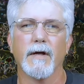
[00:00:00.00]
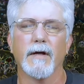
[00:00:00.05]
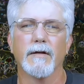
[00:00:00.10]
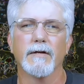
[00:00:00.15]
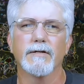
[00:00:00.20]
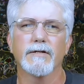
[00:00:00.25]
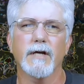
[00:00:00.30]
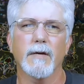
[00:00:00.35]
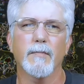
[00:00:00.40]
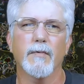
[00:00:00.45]

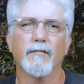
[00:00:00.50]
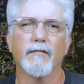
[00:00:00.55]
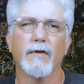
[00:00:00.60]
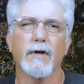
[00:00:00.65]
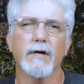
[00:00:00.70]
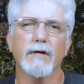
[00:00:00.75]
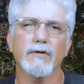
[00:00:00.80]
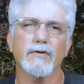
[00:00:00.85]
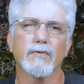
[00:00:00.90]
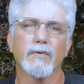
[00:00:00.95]
This type of
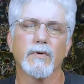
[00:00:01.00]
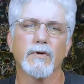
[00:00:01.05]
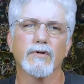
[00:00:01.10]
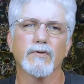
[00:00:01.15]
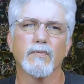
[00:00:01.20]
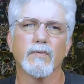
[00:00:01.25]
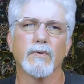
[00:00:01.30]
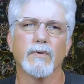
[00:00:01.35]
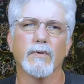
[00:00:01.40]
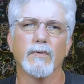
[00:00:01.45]
light
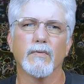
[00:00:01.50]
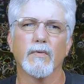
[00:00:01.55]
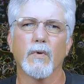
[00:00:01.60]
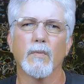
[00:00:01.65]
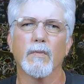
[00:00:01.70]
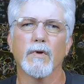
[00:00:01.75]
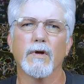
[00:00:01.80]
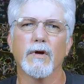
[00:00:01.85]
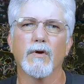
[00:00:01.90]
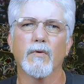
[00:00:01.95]
source will
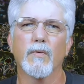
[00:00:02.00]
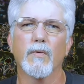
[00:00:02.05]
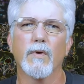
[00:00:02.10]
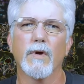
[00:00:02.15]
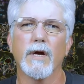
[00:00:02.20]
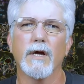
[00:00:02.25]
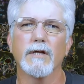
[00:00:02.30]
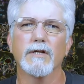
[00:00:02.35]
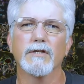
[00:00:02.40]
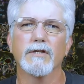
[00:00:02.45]
normally
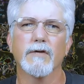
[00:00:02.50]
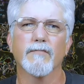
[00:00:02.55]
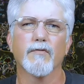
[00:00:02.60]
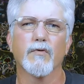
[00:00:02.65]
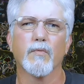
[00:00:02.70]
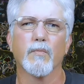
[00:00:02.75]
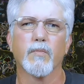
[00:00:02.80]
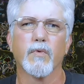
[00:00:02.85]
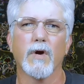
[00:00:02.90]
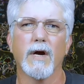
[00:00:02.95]
create
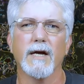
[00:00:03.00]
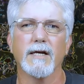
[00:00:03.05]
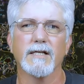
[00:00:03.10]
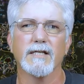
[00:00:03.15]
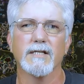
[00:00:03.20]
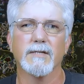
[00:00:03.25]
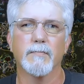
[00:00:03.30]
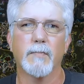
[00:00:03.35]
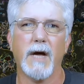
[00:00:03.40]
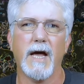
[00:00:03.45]
several bright
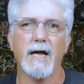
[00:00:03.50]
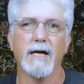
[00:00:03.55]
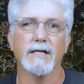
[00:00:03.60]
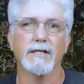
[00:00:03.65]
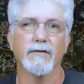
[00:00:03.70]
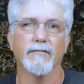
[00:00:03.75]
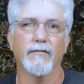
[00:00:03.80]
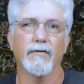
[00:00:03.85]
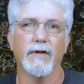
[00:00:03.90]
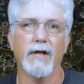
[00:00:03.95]

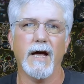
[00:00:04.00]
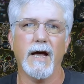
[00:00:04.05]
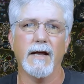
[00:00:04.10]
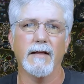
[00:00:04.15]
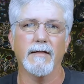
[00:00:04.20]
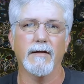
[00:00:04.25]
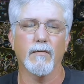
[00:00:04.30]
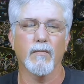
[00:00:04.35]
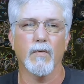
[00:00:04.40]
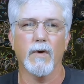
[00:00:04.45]
spikes of
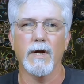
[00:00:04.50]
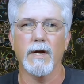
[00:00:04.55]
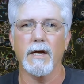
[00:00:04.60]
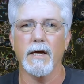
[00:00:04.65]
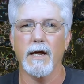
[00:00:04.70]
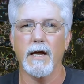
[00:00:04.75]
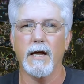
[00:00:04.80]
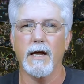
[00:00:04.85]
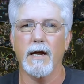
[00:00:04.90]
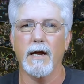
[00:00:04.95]
light that
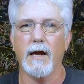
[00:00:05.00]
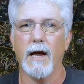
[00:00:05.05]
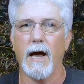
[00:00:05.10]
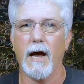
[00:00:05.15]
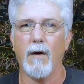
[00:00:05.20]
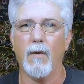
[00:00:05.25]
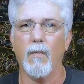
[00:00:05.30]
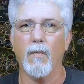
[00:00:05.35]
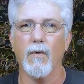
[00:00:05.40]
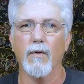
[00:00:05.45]
radiate
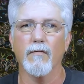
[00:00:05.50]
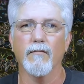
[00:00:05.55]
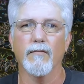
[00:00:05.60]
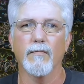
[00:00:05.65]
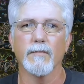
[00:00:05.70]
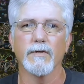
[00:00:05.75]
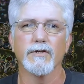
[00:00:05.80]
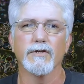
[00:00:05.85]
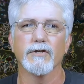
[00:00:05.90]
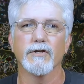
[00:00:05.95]
outward
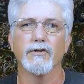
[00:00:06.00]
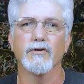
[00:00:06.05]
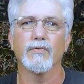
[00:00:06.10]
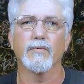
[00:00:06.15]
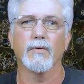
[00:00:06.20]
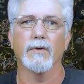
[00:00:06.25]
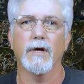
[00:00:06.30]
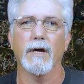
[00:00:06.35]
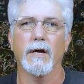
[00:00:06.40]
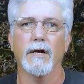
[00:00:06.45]
from the
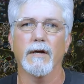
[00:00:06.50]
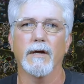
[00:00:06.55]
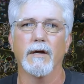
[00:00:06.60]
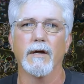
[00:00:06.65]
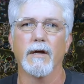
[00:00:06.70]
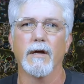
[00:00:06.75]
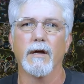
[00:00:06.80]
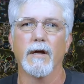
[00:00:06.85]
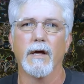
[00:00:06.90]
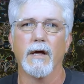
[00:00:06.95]
central light,
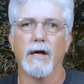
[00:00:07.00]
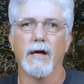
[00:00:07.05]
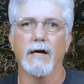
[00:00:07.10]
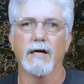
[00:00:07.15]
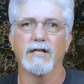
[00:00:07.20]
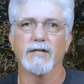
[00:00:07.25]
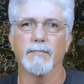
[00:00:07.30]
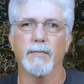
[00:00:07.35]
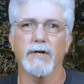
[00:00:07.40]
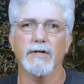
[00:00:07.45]

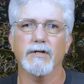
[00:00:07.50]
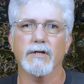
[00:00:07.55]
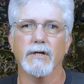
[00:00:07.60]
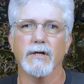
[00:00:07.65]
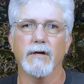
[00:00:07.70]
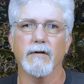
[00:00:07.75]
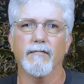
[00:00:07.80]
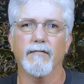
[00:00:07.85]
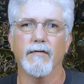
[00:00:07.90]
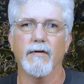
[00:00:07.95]

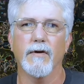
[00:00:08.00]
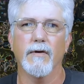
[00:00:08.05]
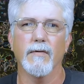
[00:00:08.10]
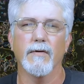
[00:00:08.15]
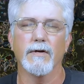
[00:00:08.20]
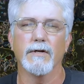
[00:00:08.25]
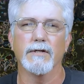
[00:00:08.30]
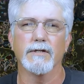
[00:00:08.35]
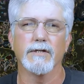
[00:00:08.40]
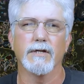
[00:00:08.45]
especially if
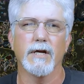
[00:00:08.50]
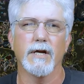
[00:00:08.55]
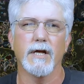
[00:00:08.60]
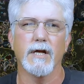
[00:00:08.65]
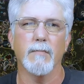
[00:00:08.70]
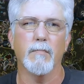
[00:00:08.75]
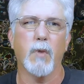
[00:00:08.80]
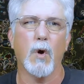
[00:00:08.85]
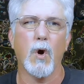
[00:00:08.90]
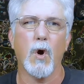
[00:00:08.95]
there is
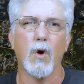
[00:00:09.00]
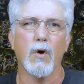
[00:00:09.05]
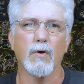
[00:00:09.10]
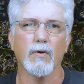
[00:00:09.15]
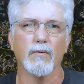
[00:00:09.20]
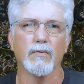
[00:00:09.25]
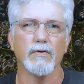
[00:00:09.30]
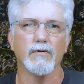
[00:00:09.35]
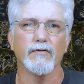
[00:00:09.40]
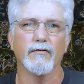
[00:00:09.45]
any
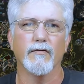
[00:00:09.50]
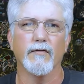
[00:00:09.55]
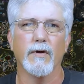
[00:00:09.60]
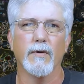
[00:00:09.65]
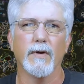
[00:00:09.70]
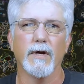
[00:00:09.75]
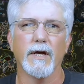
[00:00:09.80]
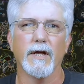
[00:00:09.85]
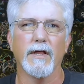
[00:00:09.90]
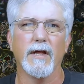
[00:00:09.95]
particles
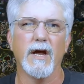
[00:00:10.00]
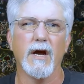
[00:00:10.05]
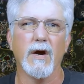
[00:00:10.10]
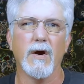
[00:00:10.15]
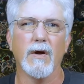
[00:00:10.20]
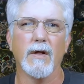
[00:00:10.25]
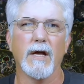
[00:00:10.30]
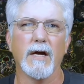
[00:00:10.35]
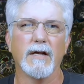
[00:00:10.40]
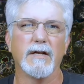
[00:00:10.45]
floating in the
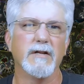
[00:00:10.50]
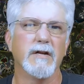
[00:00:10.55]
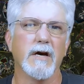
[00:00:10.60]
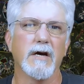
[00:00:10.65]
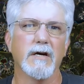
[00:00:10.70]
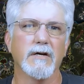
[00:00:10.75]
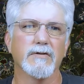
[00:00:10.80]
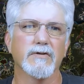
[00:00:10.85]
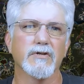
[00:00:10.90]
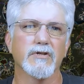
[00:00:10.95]
air like
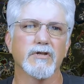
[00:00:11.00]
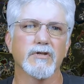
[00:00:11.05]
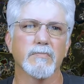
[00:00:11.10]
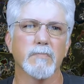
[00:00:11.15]
dust,